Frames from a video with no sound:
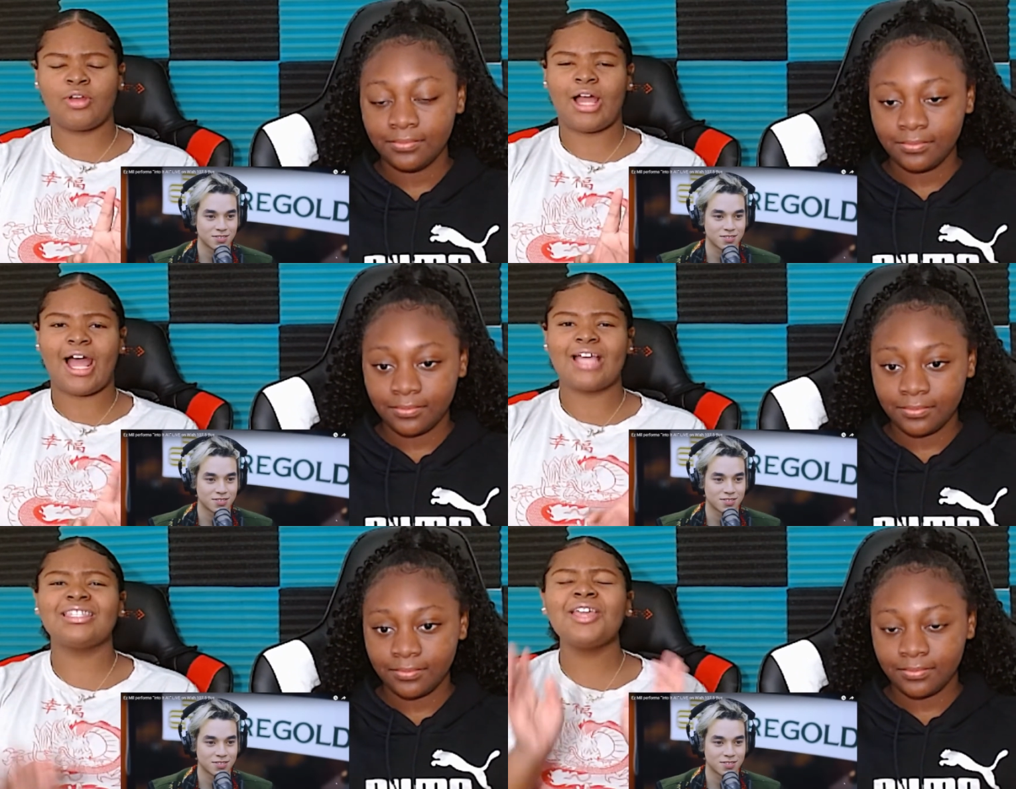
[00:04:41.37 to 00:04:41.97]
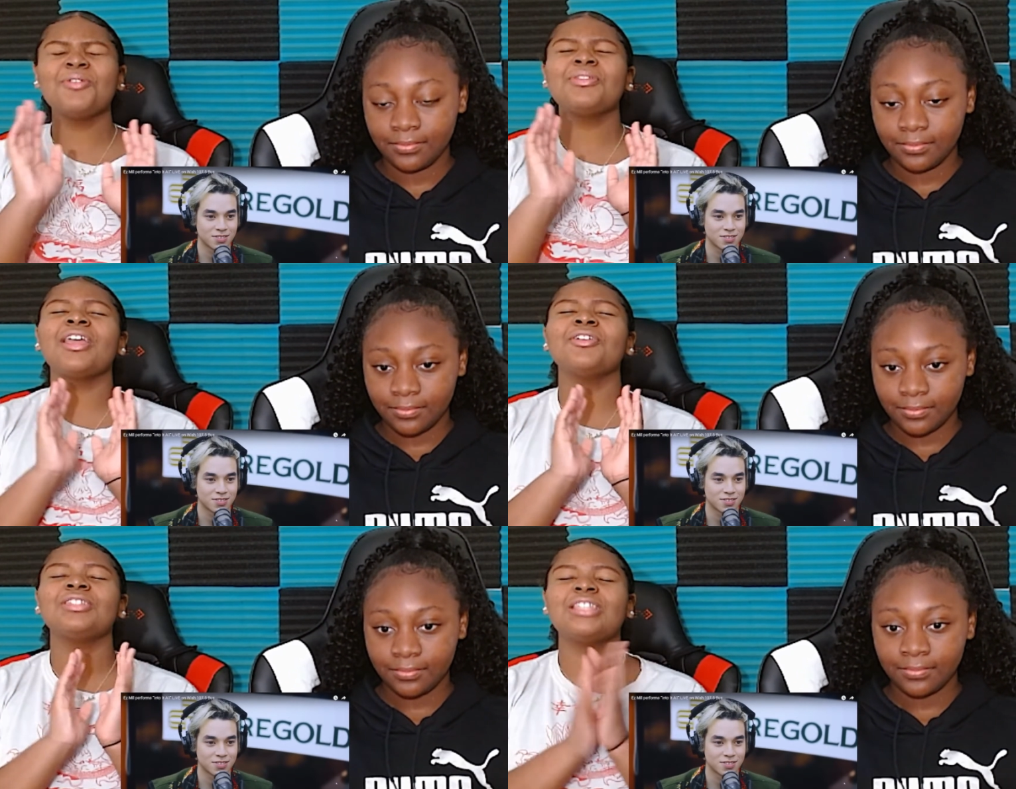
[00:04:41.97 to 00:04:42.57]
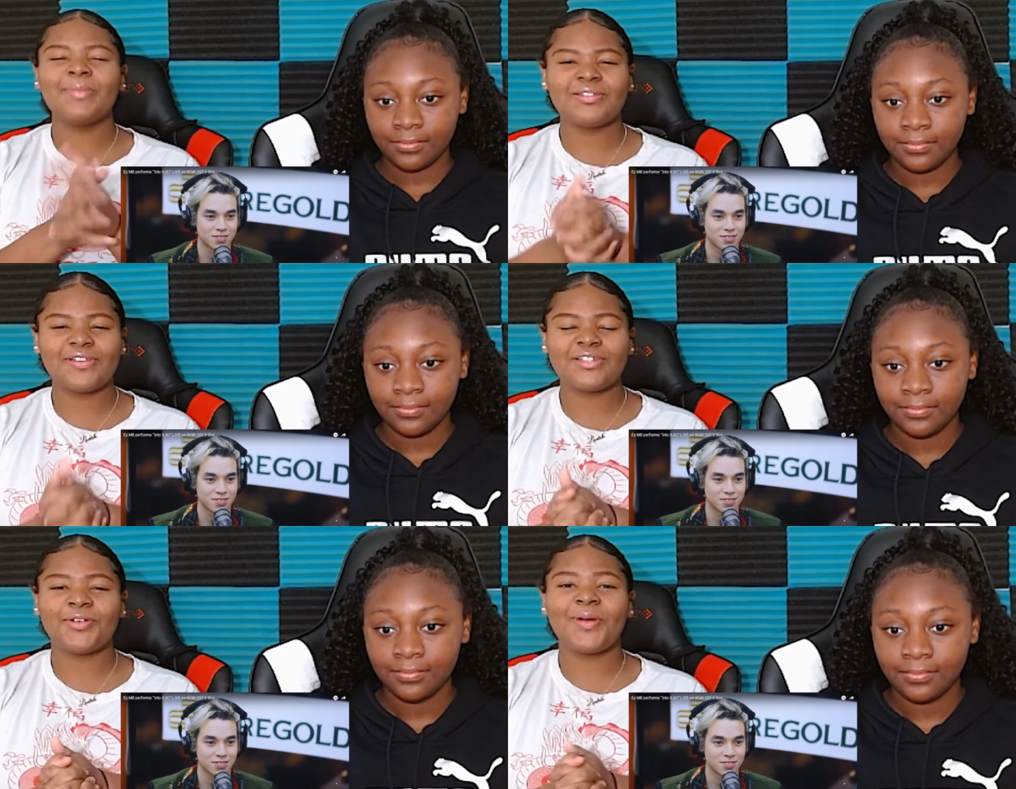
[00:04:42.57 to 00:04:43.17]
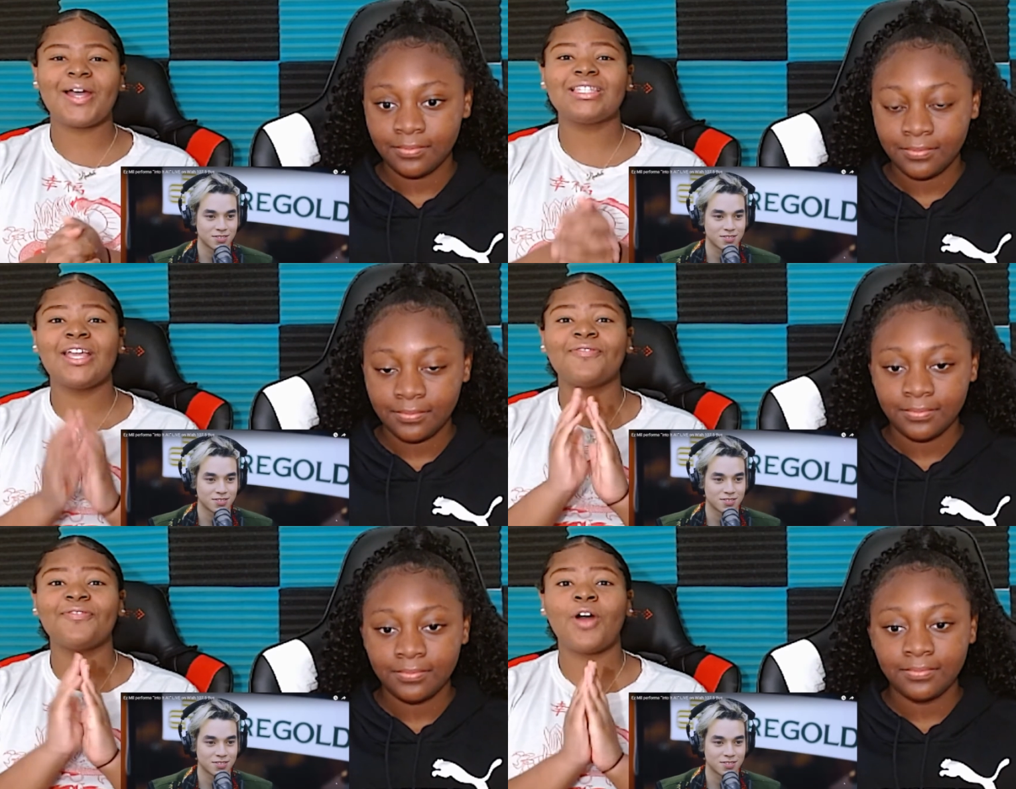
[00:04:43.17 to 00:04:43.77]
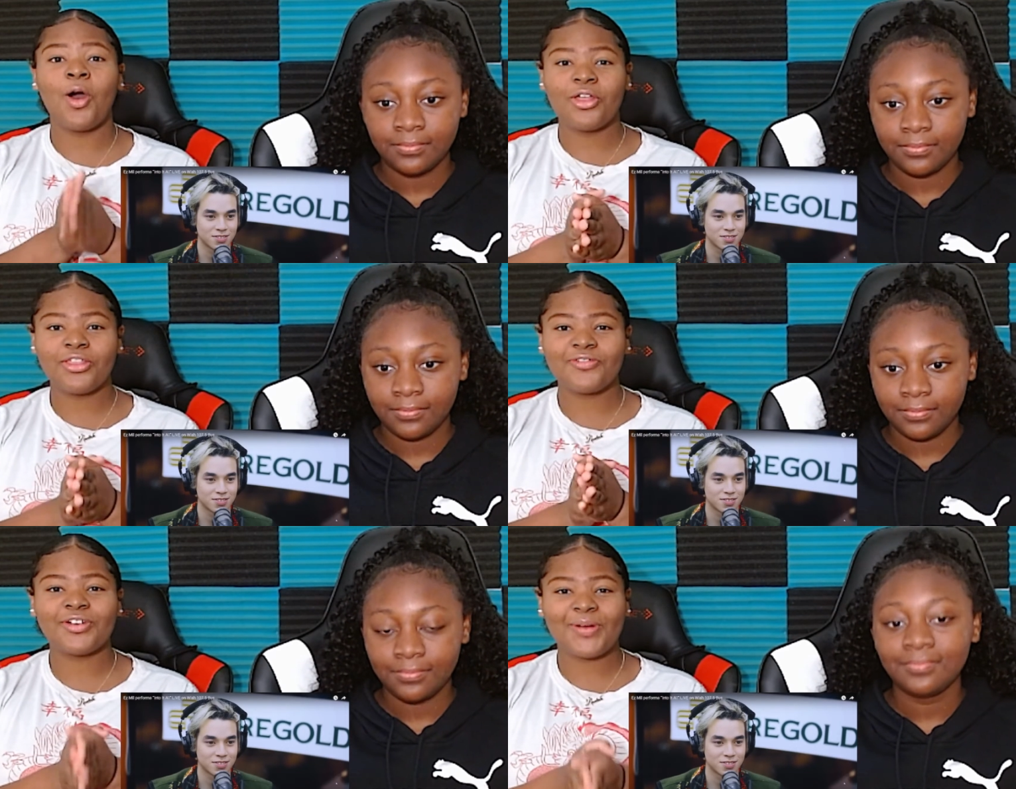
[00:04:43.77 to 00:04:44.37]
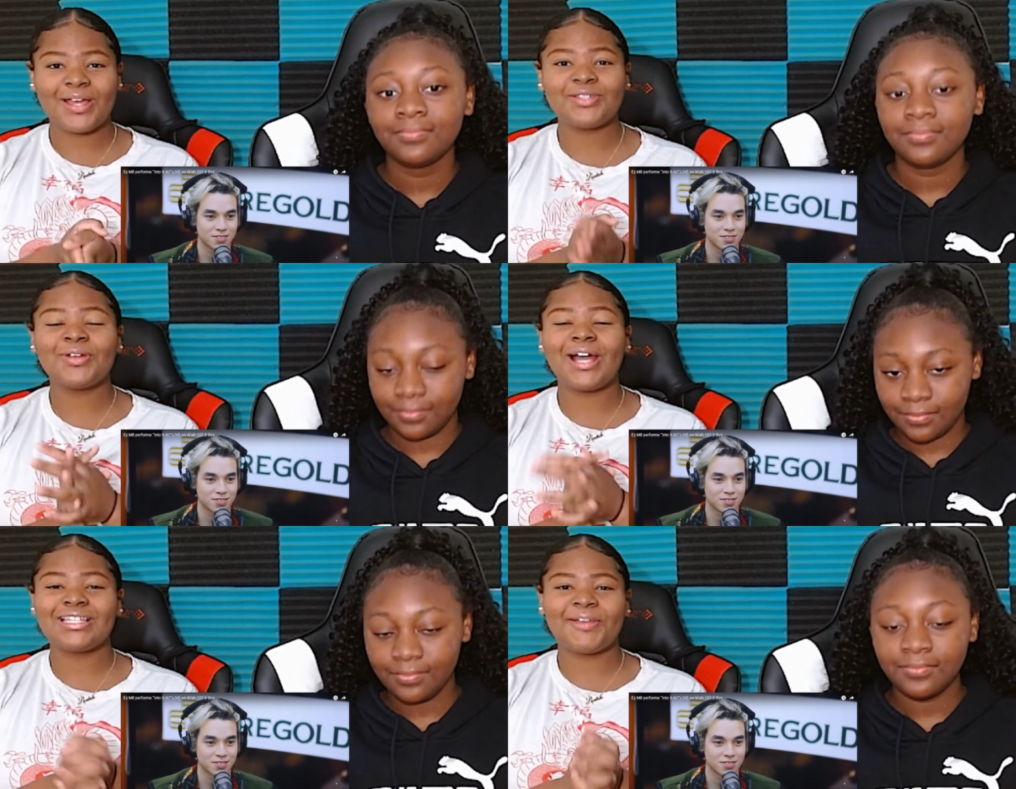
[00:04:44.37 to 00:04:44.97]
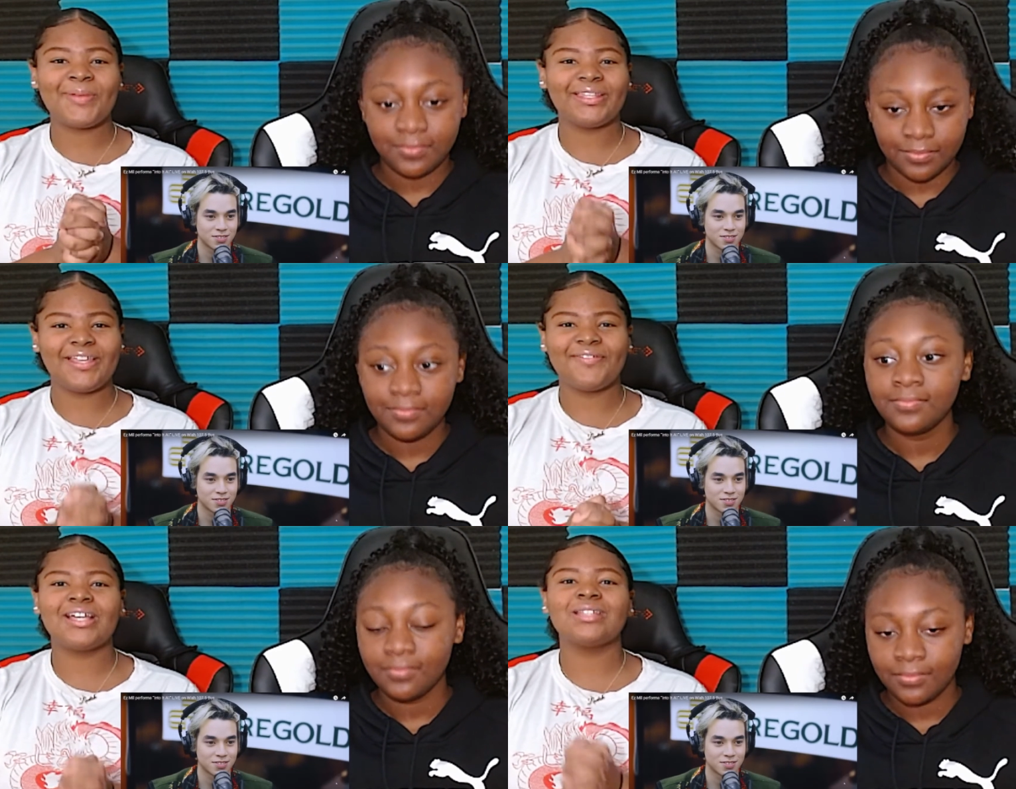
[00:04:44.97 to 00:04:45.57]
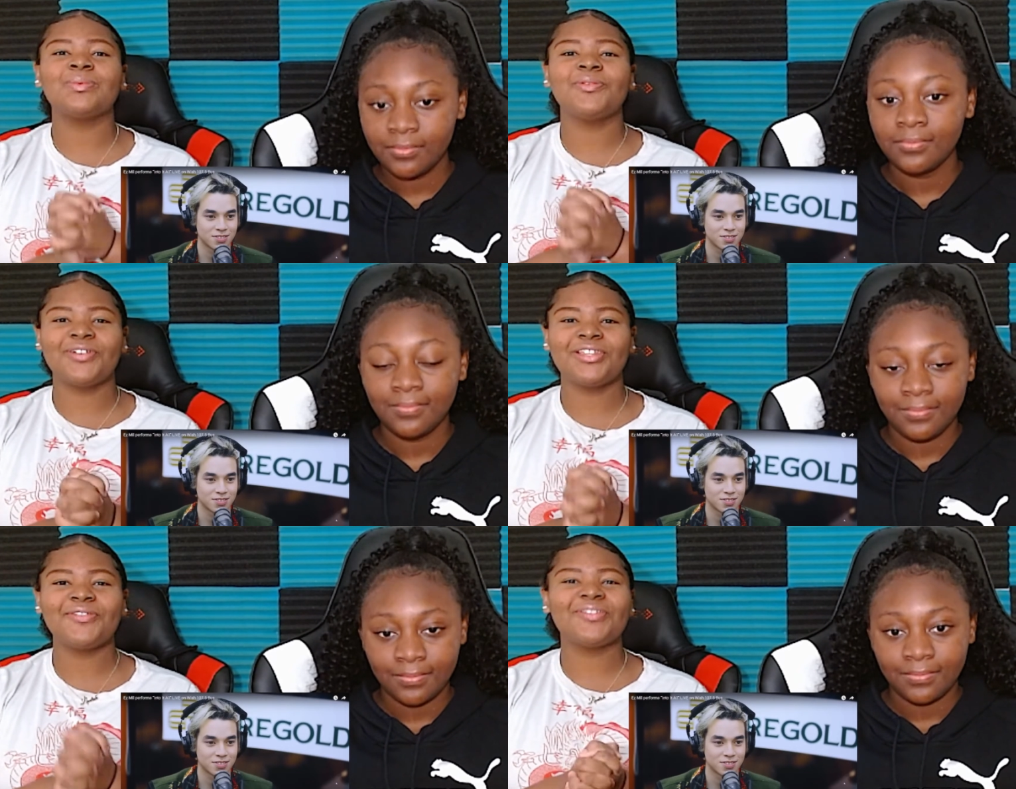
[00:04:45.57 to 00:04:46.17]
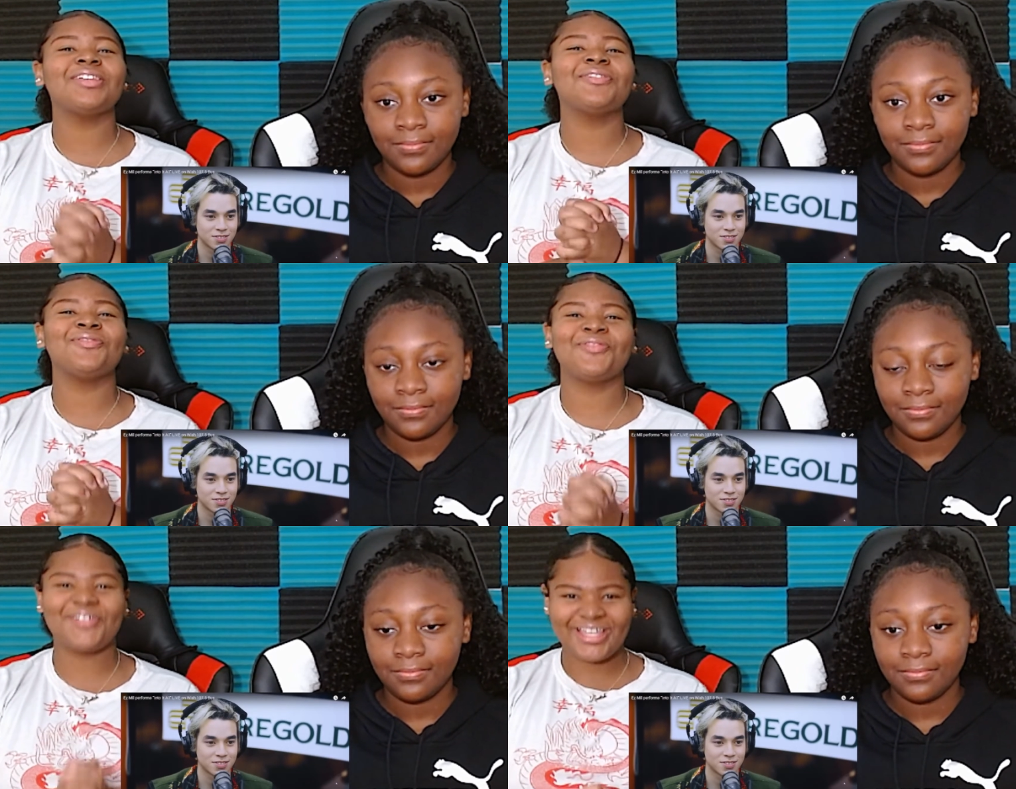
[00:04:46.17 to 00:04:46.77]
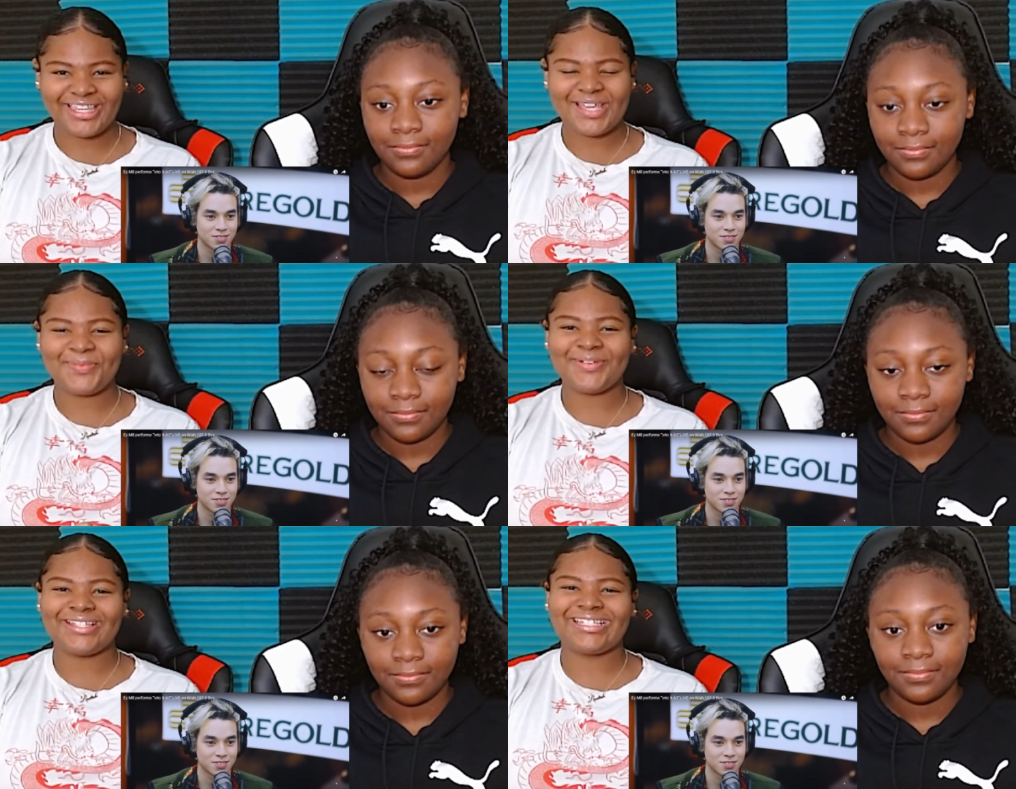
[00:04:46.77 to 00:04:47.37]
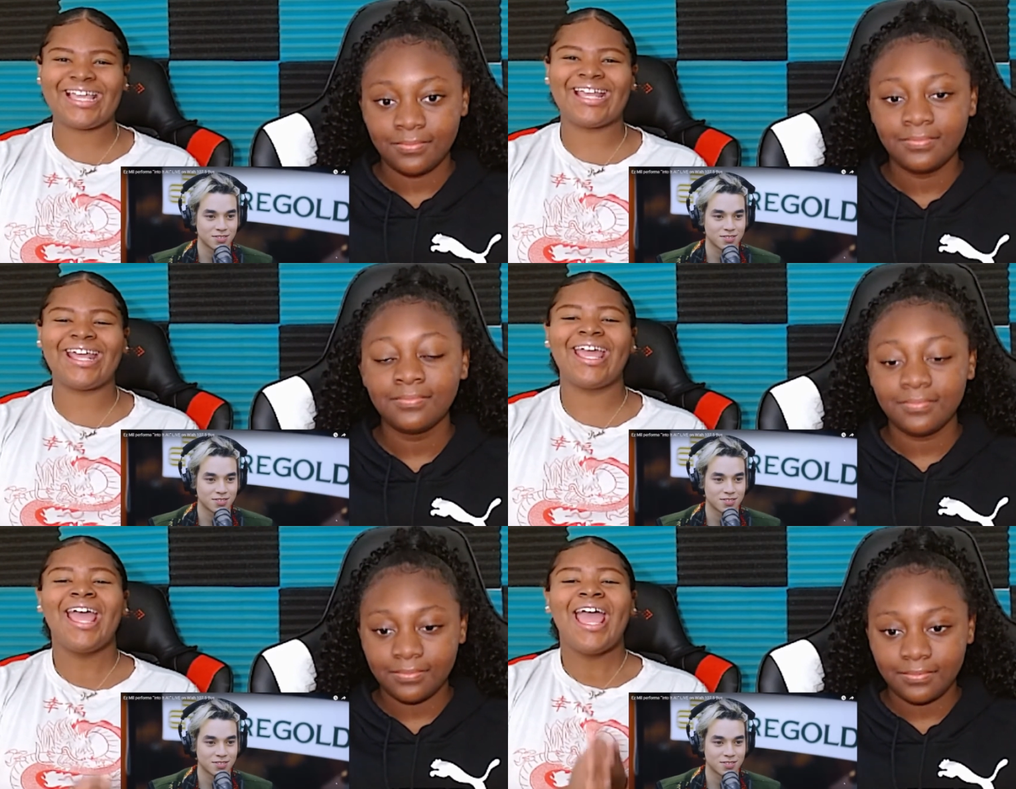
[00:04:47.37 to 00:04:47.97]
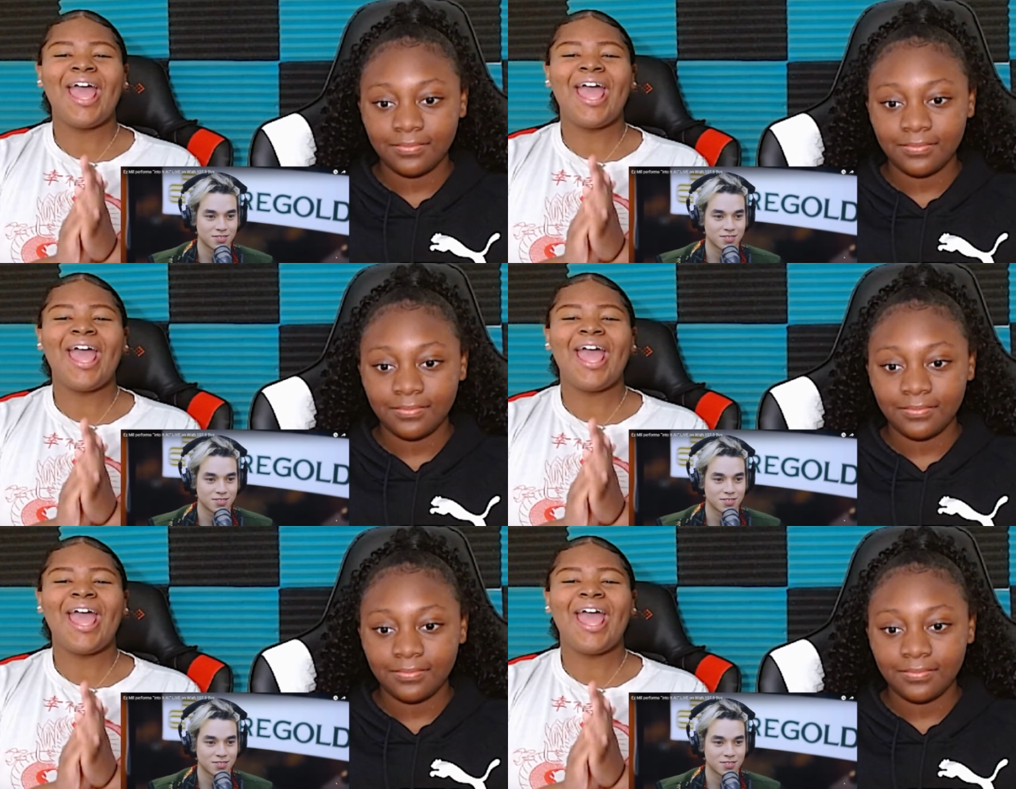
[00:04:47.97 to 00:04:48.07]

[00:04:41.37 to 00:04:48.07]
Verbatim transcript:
Speaker 1: on guys. Thank you, thank you so much for this request and for all the requests you guys have been leaving us. We really, really, really appreciate it.